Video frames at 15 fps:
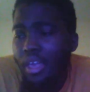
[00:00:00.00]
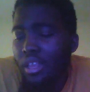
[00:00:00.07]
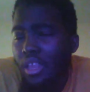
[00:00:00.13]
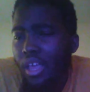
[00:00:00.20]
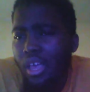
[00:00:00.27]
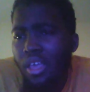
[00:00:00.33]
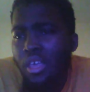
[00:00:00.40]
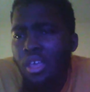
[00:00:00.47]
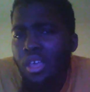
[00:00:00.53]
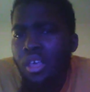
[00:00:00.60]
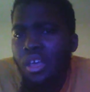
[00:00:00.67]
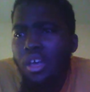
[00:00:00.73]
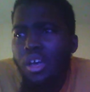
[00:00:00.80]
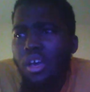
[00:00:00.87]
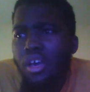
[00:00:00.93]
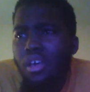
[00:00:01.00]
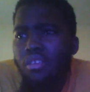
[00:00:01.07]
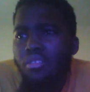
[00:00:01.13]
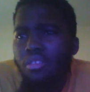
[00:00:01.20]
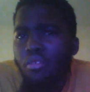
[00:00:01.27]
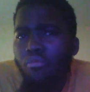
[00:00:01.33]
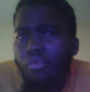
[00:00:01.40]
You let
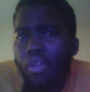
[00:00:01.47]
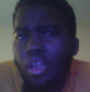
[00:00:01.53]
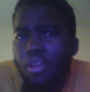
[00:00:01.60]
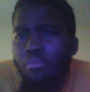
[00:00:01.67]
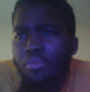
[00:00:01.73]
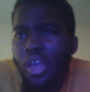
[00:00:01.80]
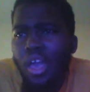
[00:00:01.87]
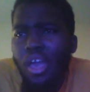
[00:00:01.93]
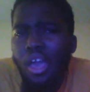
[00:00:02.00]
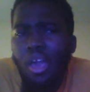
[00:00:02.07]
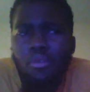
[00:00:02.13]
some random guy,